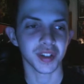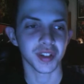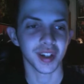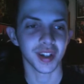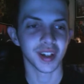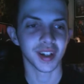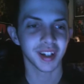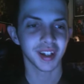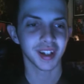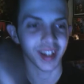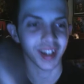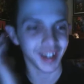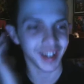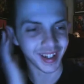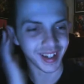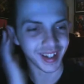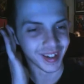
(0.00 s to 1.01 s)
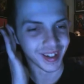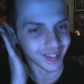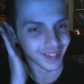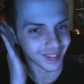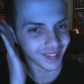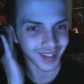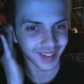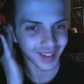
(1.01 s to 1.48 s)

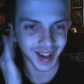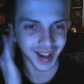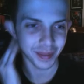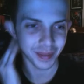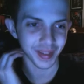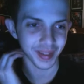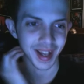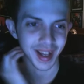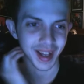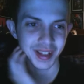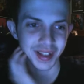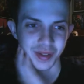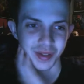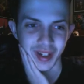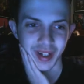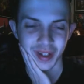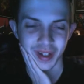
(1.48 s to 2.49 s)
what happened last week,